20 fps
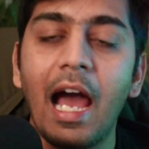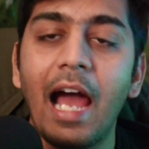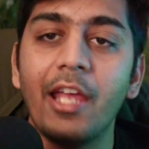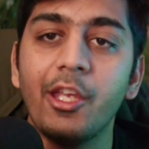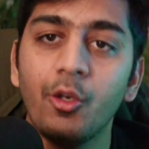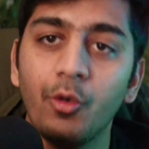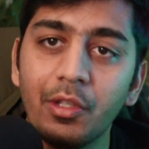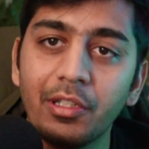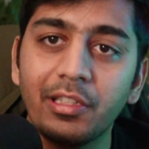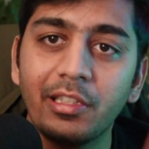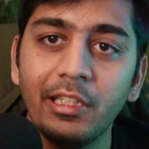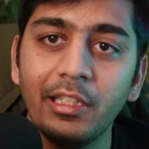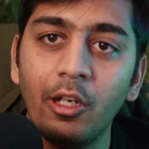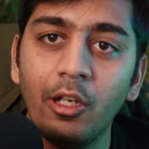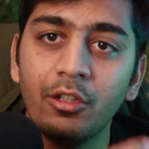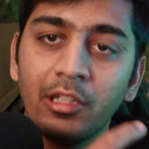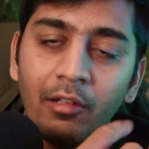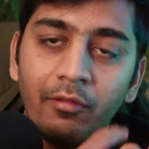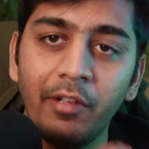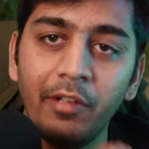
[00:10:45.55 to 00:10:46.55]
will see
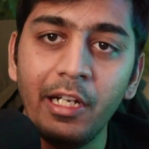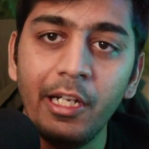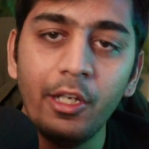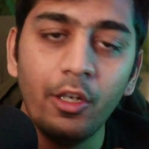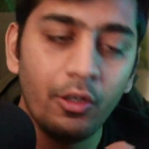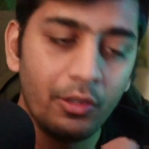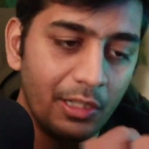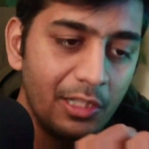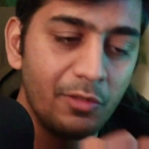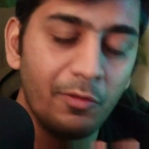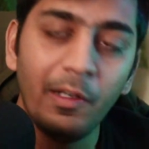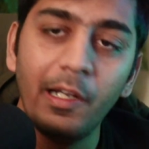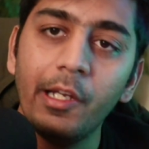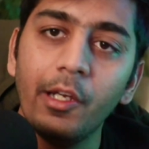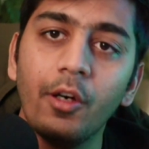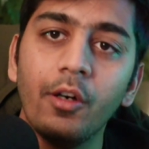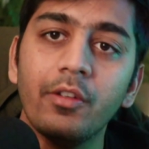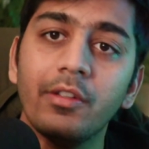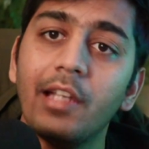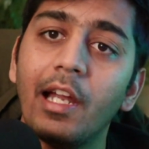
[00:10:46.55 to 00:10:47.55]
on the video, this
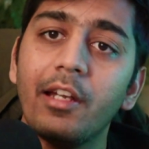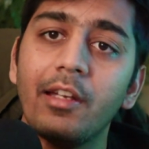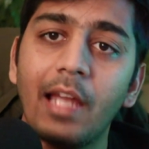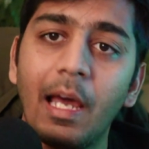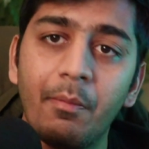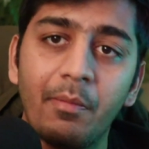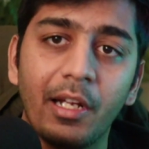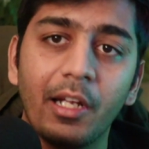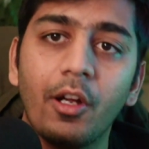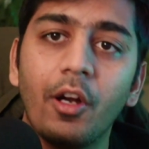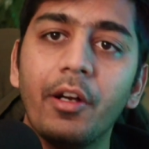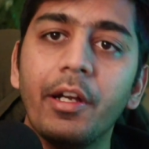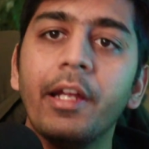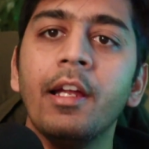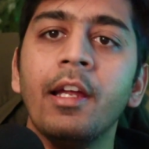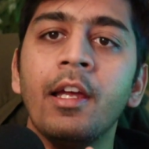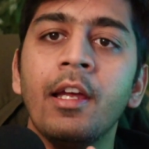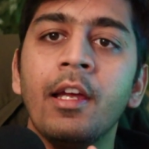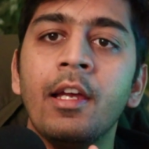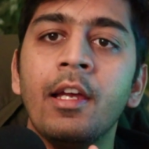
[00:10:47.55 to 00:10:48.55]
video that I'm recording.